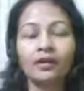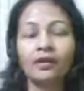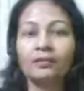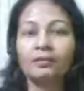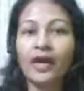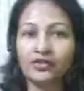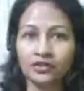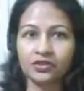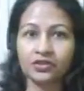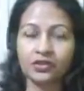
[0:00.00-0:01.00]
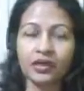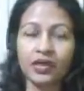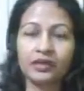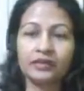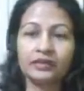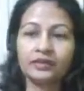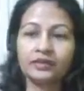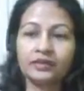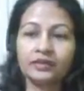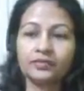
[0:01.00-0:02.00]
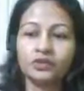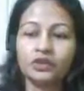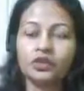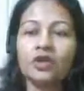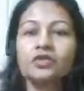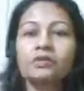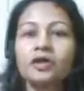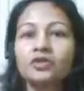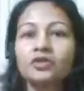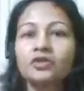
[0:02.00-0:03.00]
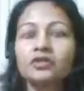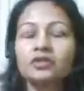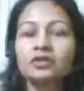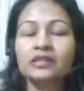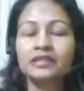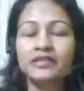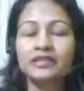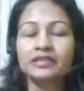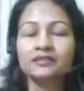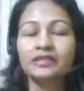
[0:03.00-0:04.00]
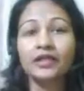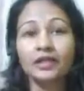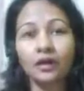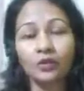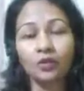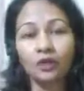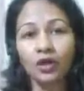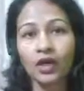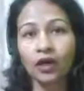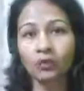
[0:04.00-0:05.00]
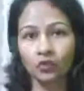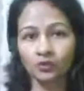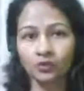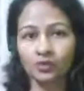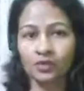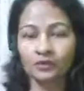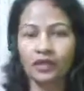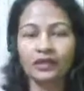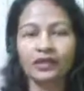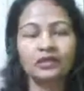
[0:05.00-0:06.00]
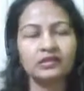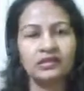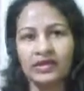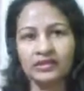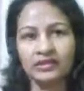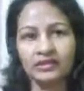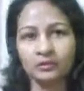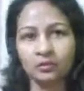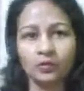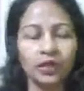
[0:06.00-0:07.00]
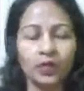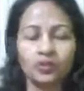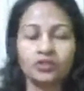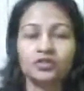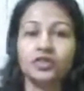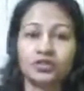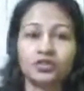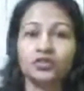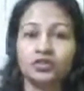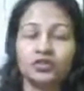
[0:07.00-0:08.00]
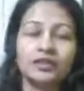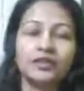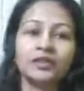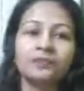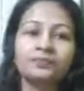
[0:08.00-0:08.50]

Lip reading: Barrett, and she talks about this extensively in her book, How Emotions Are Made, and it's an excellent book. I would suggest you to read it.